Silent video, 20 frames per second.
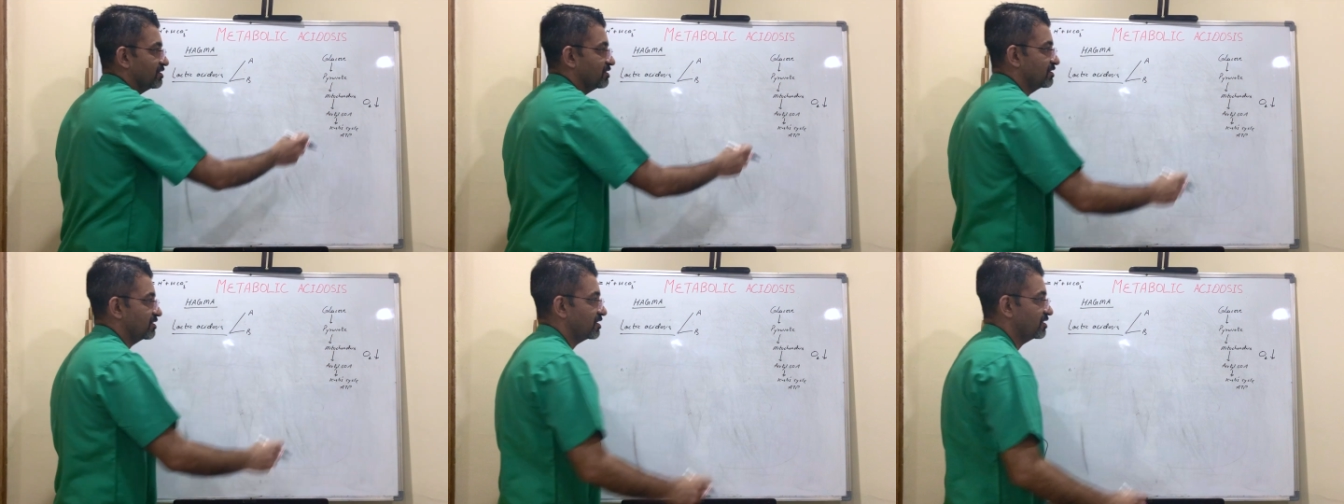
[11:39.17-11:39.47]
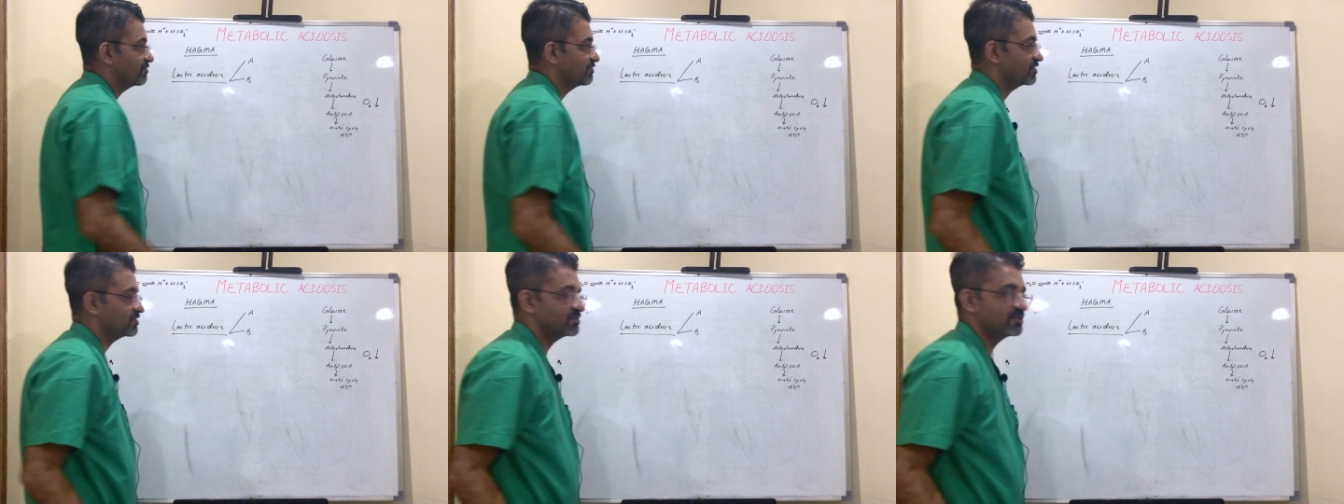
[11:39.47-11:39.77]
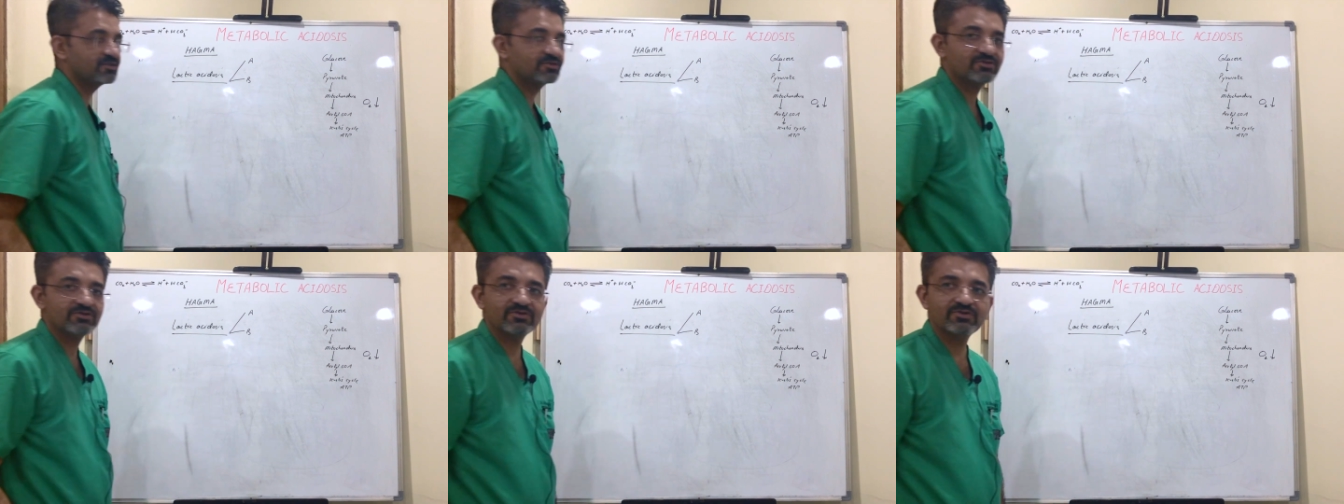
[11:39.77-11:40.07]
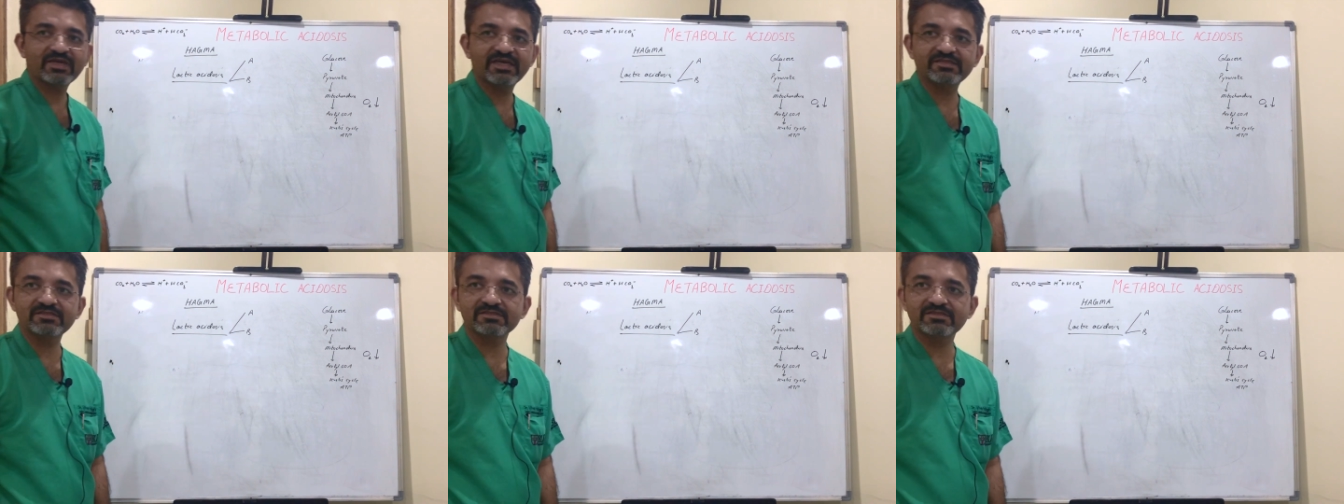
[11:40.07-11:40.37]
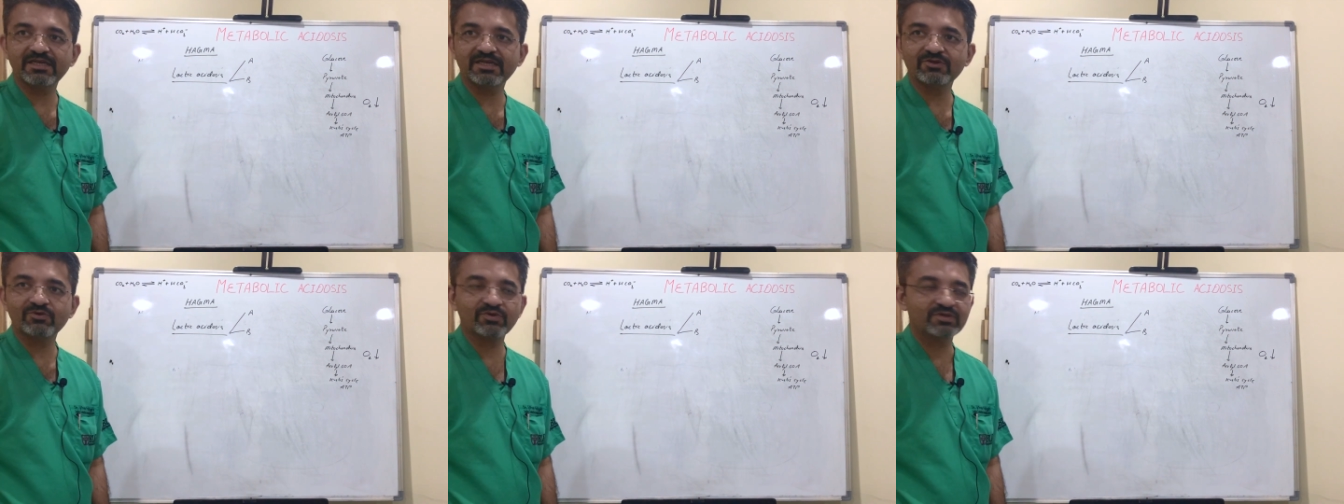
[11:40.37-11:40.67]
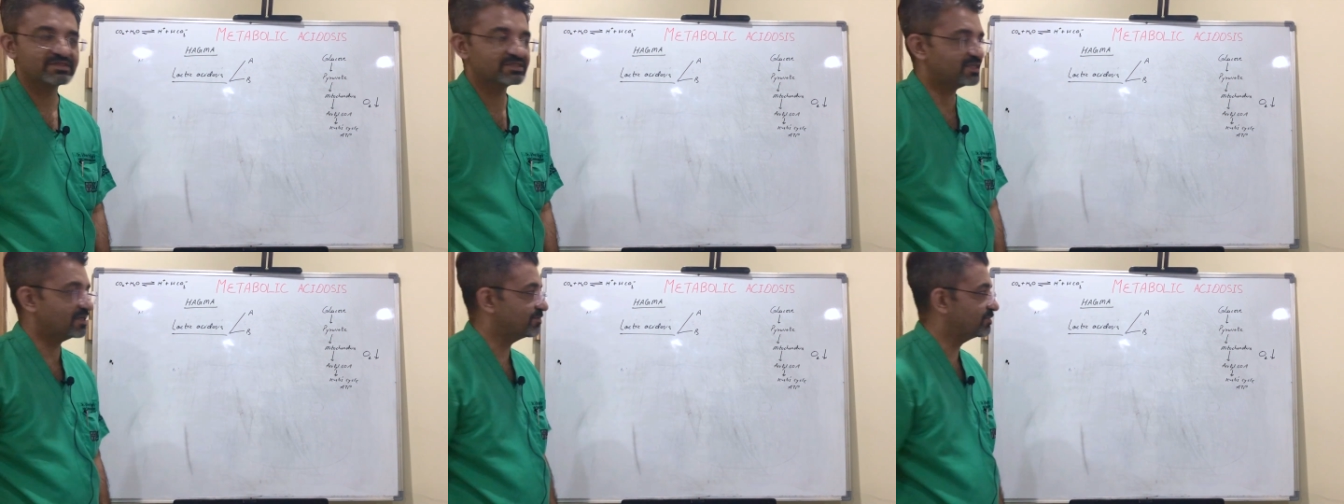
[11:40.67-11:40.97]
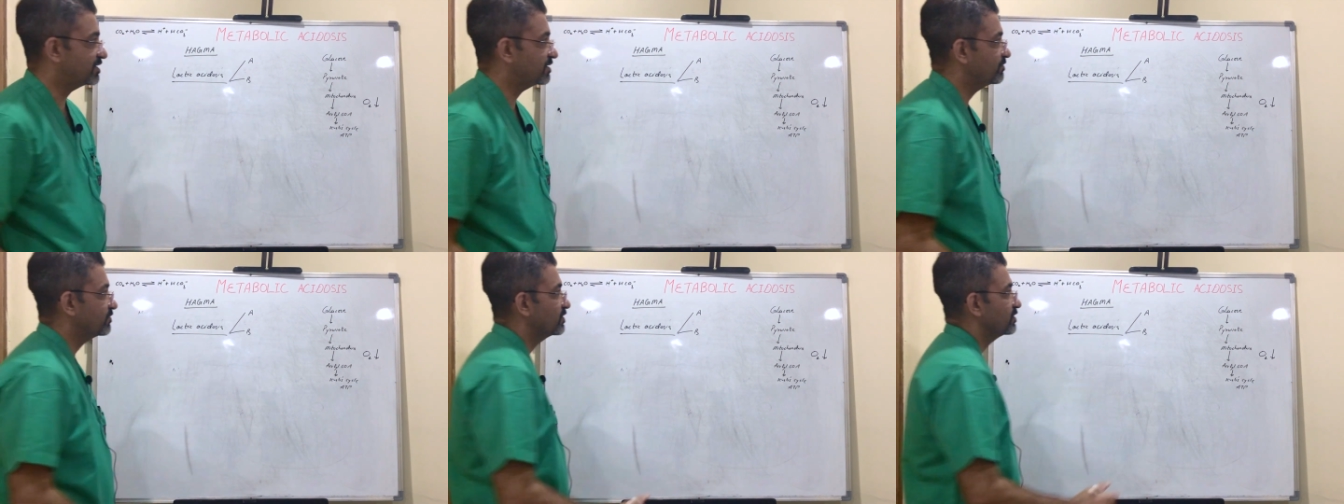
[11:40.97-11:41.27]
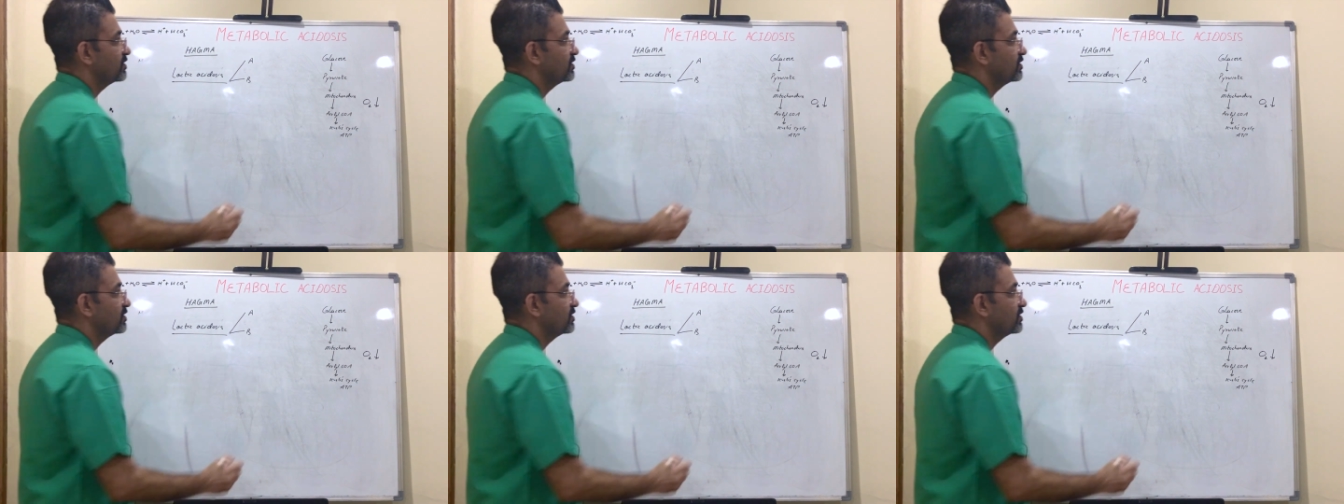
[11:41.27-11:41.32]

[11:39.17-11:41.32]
conversion into acetyl coenzyme A.